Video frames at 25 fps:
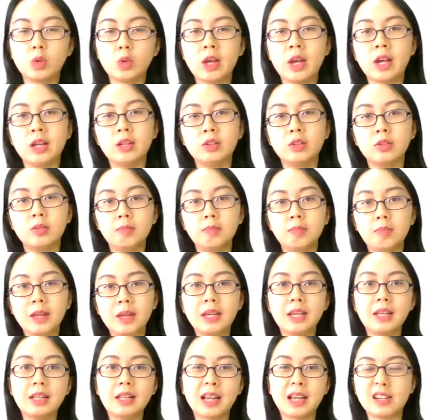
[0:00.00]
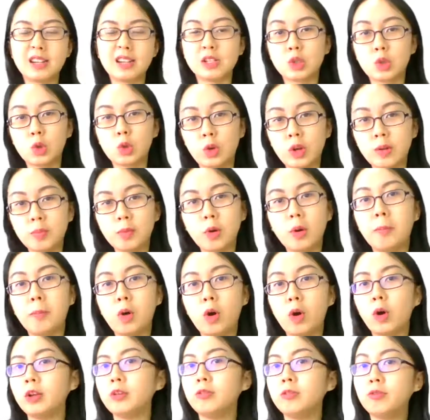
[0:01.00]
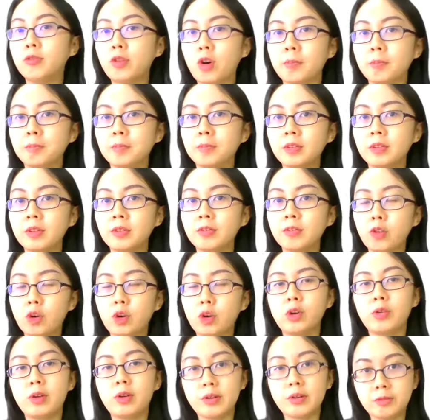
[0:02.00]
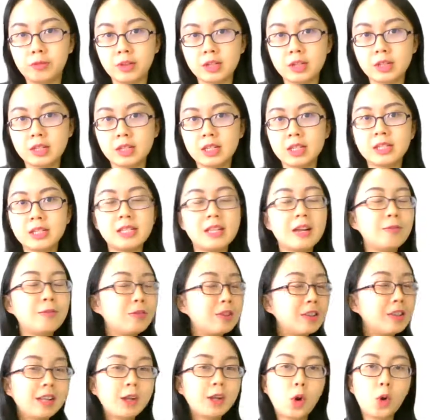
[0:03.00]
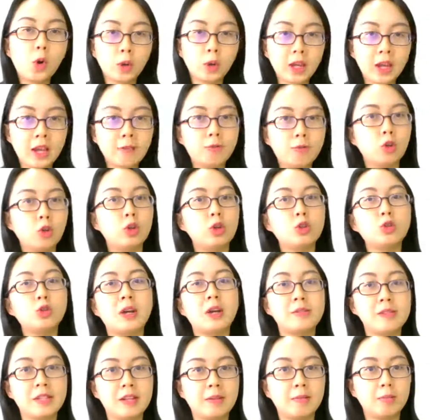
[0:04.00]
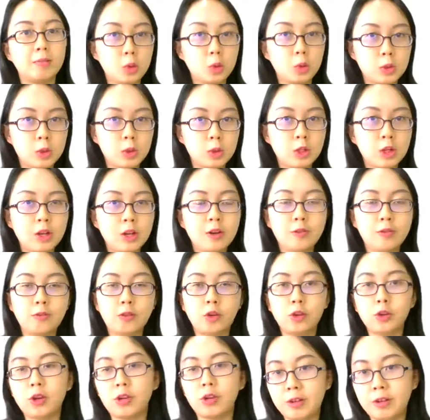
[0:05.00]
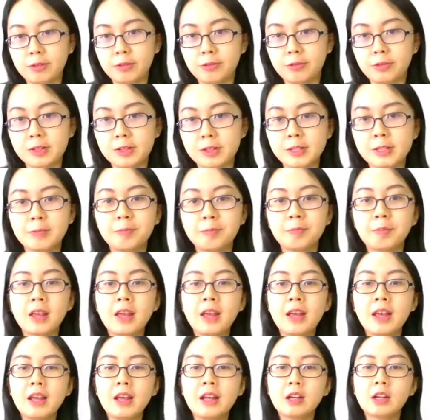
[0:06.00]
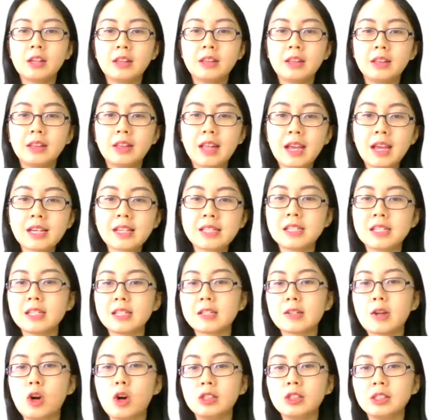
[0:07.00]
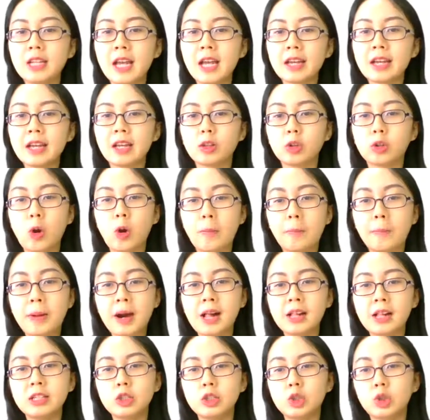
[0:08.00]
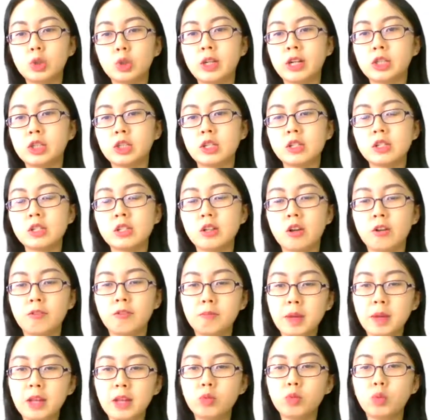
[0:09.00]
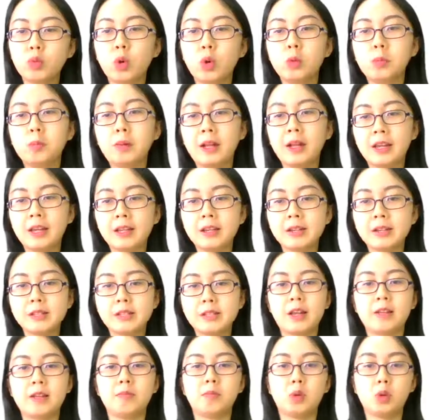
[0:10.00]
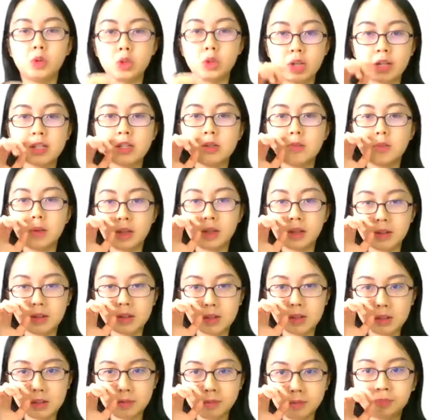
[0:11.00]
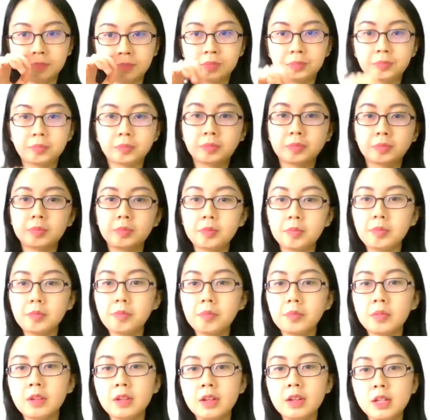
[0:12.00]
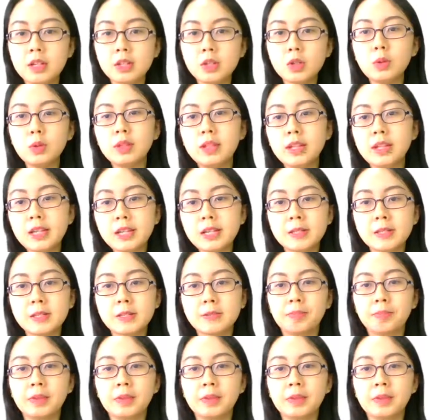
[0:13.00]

can make it like a script or point form for your reference. It's definitely okay for you to have some notes for your reference. Next is contact and compile introductions of main role players and project speakers. So this,